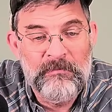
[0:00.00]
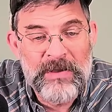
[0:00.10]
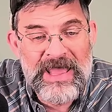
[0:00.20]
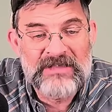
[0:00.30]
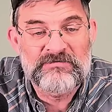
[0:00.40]

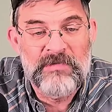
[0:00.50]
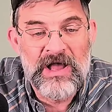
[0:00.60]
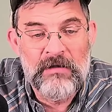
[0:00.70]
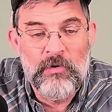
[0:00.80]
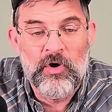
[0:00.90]
past
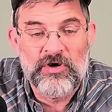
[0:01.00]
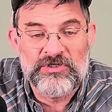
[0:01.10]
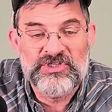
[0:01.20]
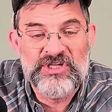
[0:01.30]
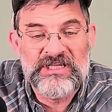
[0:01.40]
mile marker
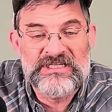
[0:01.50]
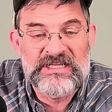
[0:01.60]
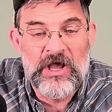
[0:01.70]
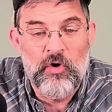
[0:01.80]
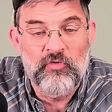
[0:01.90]

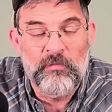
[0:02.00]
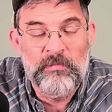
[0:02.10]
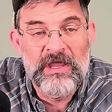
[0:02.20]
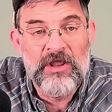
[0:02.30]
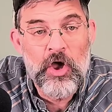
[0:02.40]
60 on the
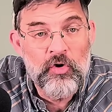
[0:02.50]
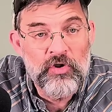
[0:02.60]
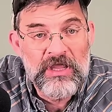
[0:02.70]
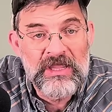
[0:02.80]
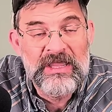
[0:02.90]
Pinhoti.